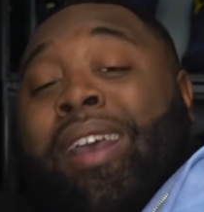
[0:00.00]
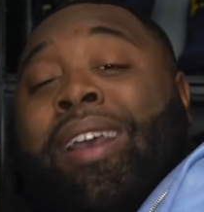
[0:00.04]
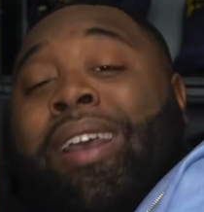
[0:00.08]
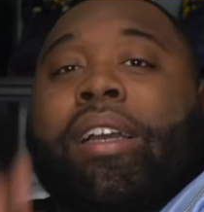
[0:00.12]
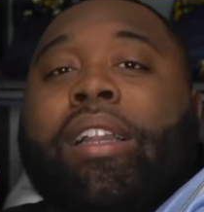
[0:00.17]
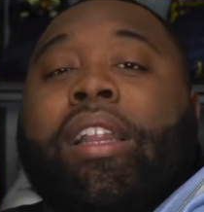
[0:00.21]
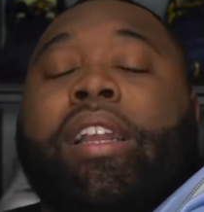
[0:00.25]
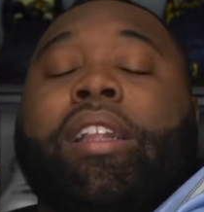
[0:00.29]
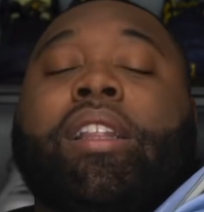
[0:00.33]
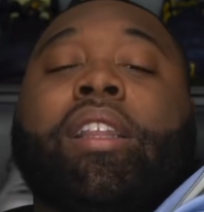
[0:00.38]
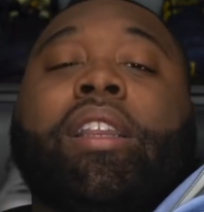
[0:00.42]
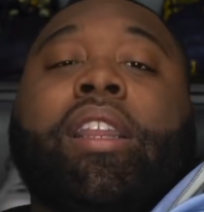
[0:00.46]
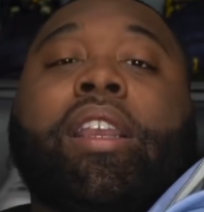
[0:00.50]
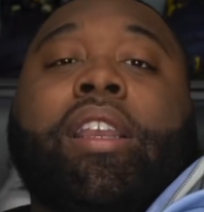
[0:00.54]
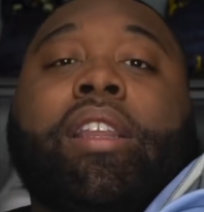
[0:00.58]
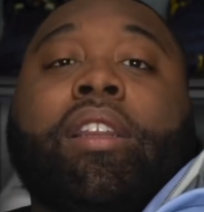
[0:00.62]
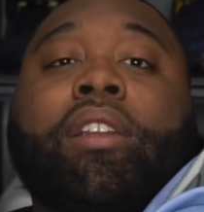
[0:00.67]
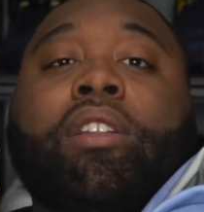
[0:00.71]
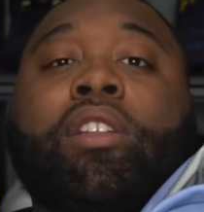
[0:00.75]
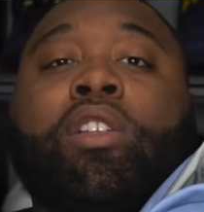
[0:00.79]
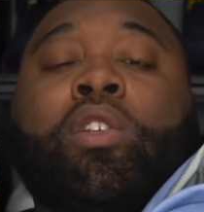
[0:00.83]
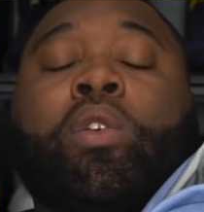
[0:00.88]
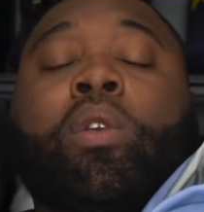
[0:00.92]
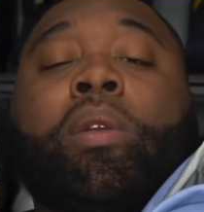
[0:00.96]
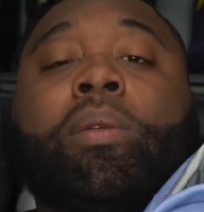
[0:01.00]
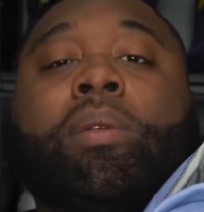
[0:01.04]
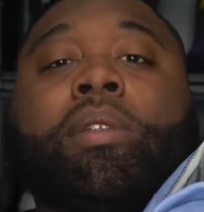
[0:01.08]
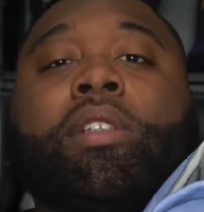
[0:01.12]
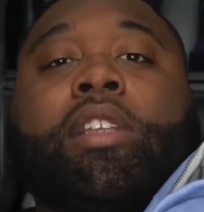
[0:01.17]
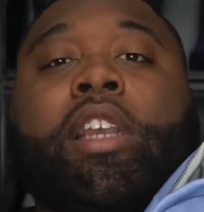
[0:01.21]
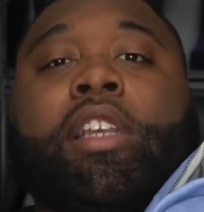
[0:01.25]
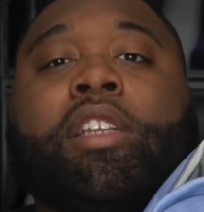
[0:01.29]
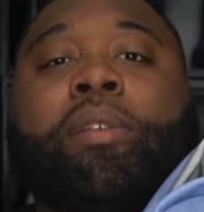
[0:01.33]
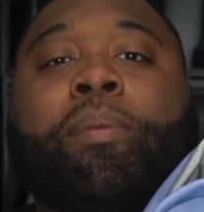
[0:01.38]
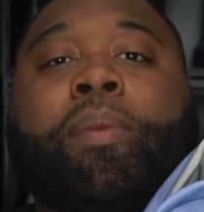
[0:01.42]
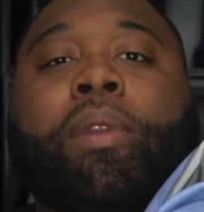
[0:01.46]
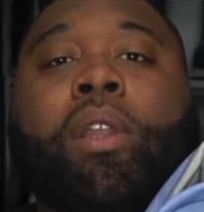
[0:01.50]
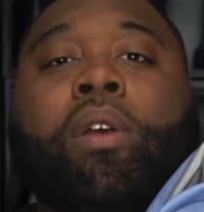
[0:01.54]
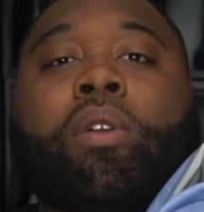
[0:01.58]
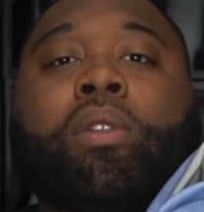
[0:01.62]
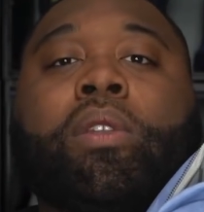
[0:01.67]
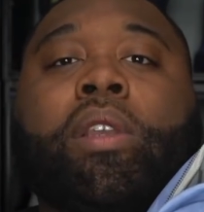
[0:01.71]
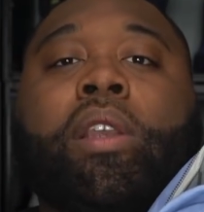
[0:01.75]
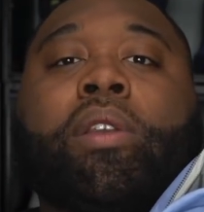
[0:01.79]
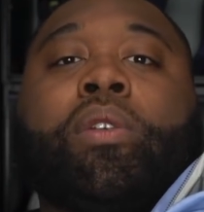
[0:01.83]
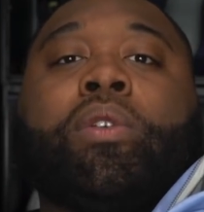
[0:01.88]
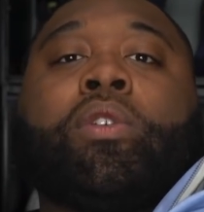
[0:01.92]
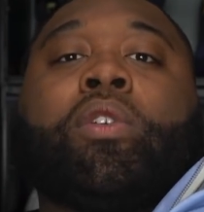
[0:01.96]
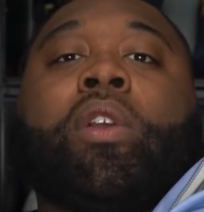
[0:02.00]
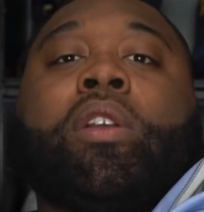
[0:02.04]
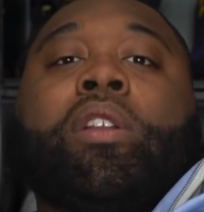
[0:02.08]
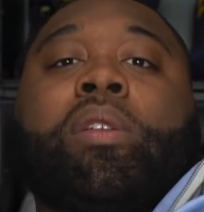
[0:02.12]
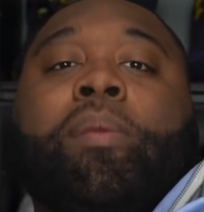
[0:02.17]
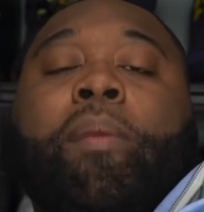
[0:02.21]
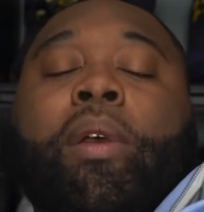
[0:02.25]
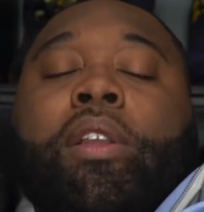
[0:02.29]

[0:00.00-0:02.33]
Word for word: Click the link in the description section below, take you straight to my